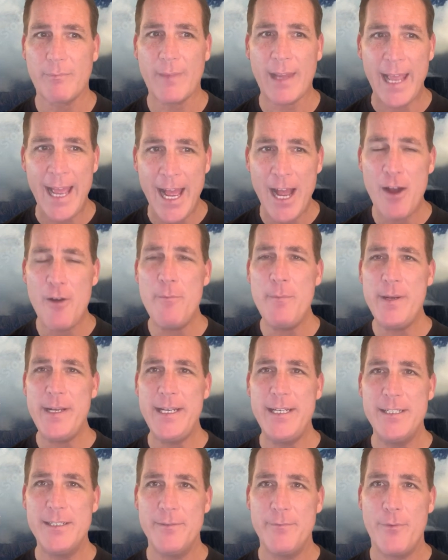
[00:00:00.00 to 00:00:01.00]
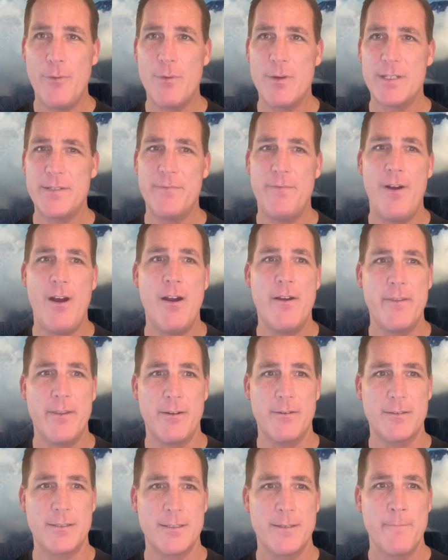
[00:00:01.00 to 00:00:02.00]
How many divorced
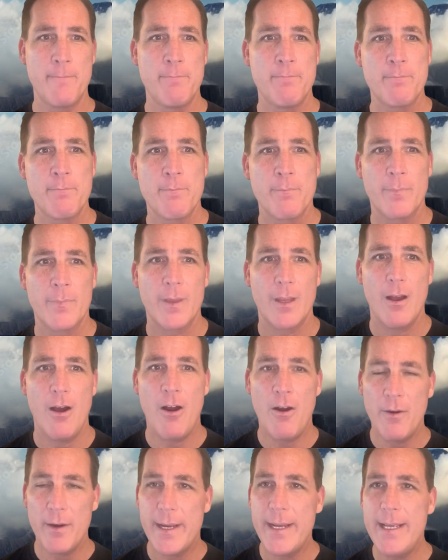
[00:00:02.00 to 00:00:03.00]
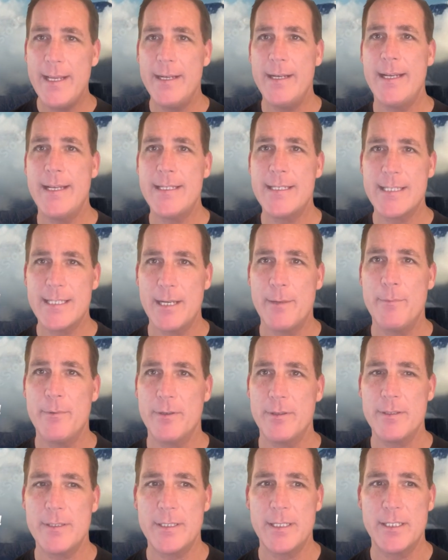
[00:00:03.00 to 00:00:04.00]
fathers are in a
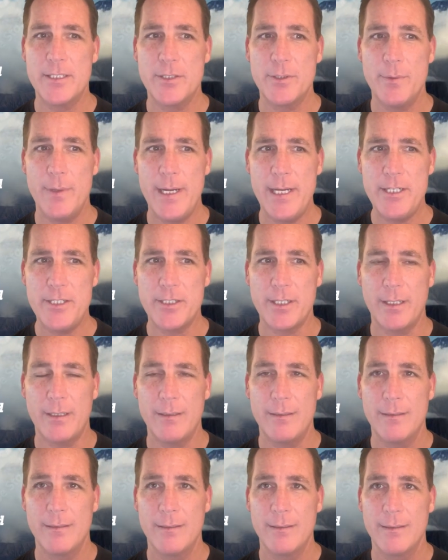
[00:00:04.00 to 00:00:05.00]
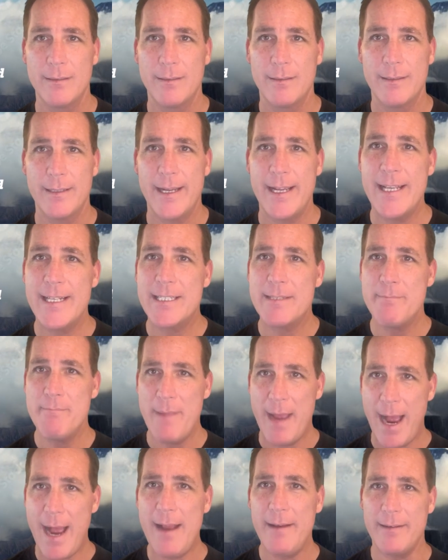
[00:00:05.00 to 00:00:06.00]
similar situation? It's
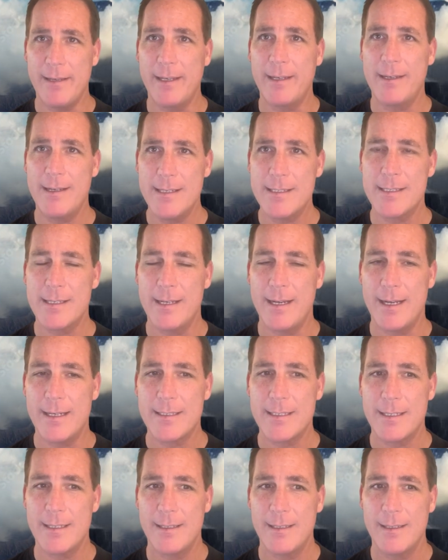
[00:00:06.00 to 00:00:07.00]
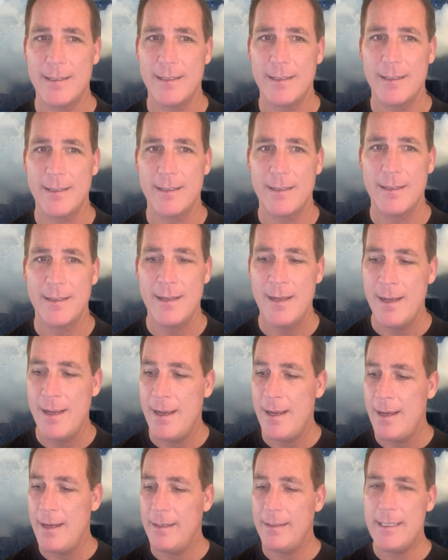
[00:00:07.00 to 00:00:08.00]
maddening, isn't it?
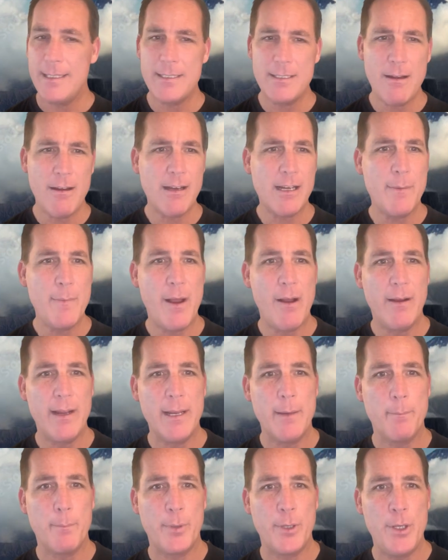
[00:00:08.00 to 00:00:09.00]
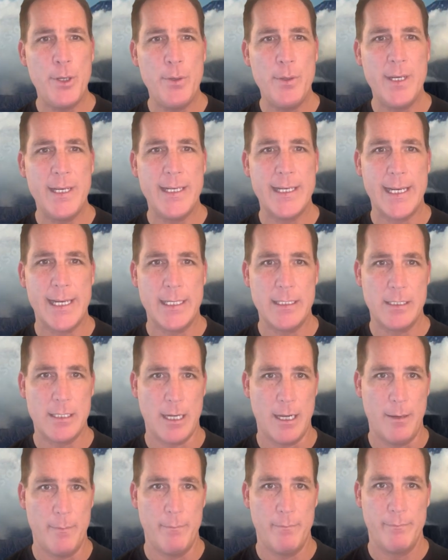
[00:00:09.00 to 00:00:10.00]
Let's talk about imputed
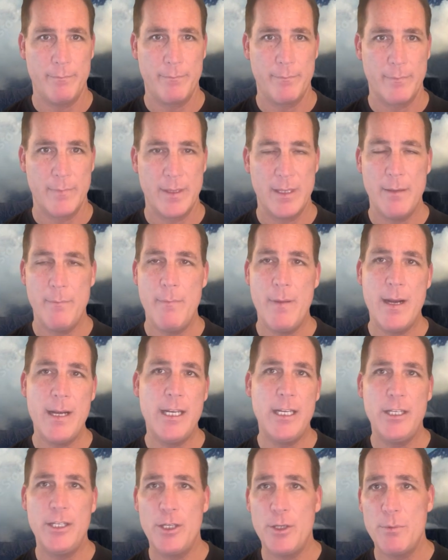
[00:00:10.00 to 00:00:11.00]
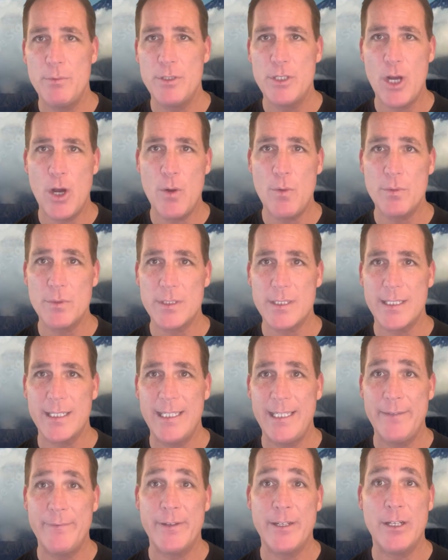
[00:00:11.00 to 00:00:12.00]
income, the money you don't
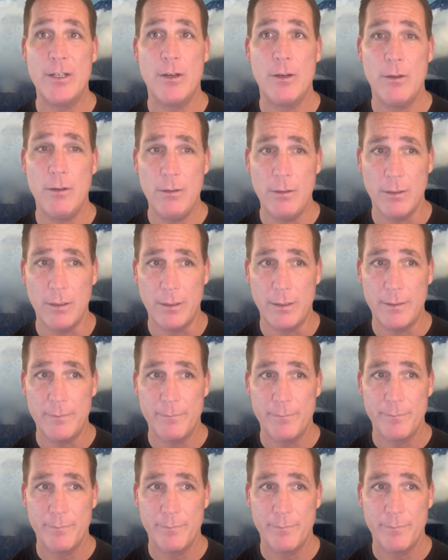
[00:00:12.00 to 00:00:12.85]
even earn.